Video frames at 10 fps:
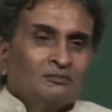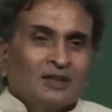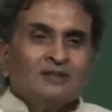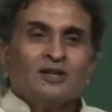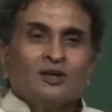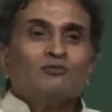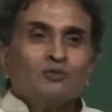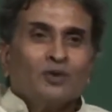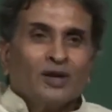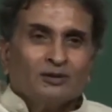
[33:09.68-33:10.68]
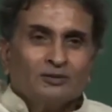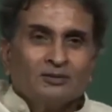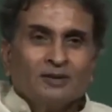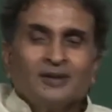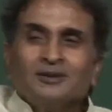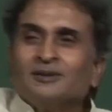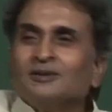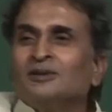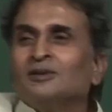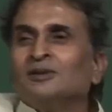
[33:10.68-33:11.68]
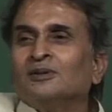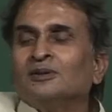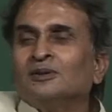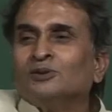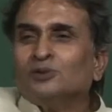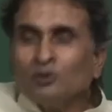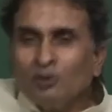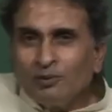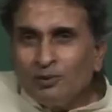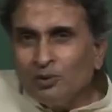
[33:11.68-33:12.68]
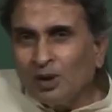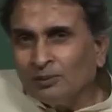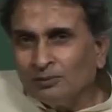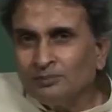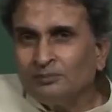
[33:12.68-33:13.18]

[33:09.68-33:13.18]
one set of two rings, right. So, what do we do now?